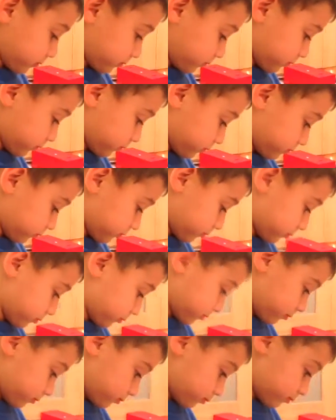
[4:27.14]
Who goes to
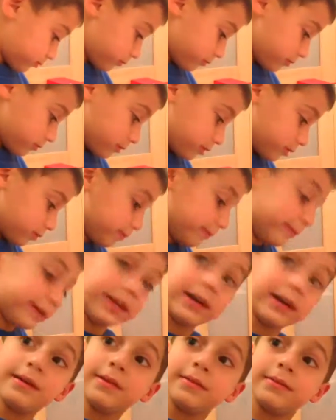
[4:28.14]
New York?
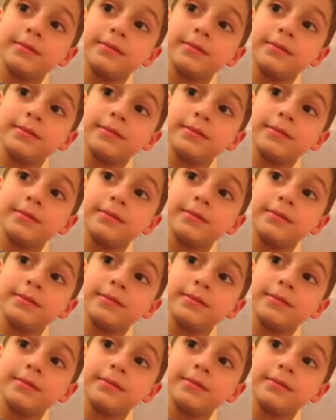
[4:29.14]
Me.